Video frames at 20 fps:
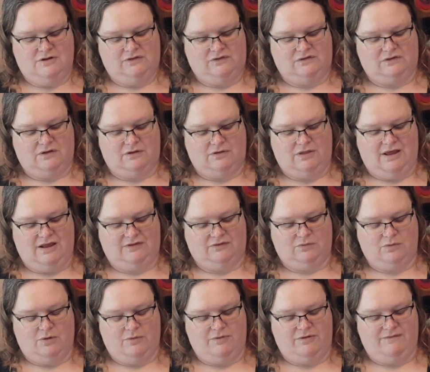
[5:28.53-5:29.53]
So that's
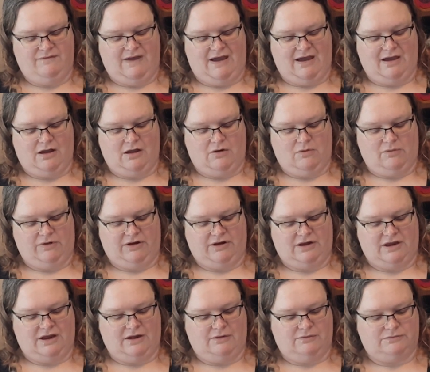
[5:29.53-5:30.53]
what we've got going
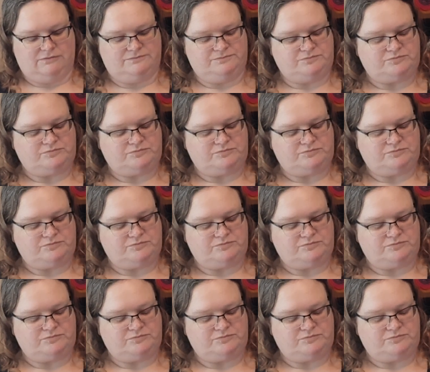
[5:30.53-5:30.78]
now.